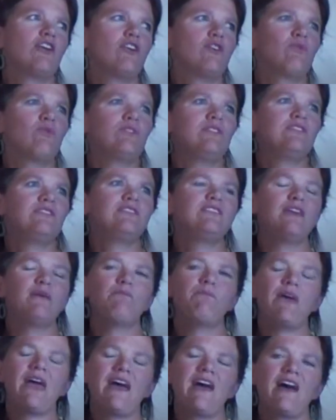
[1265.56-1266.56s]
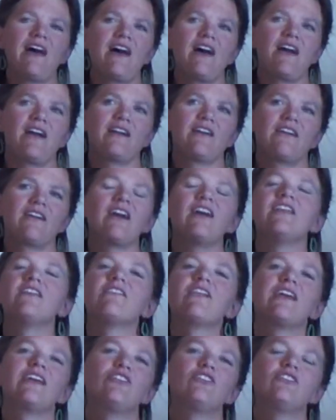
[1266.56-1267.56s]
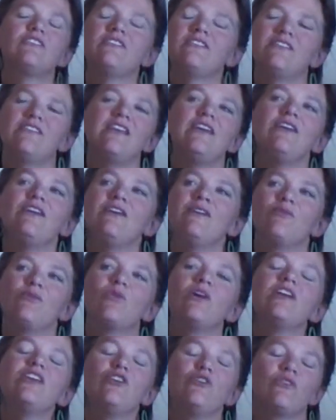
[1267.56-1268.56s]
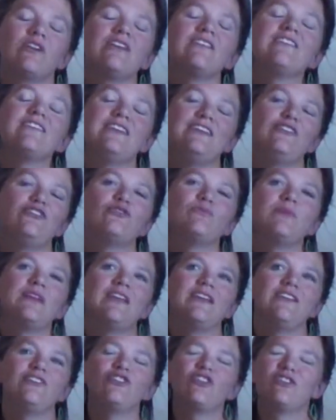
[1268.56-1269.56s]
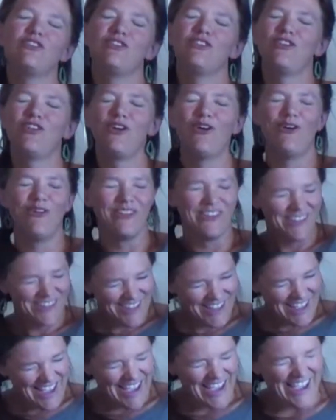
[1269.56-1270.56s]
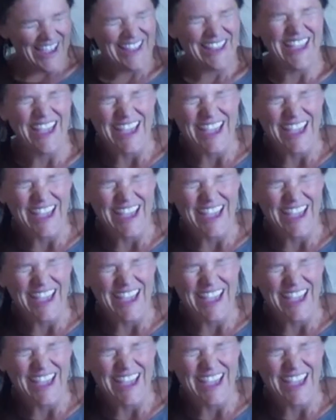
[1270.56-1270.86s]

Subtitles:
would sit back, kind of like, just see what you can teach me. I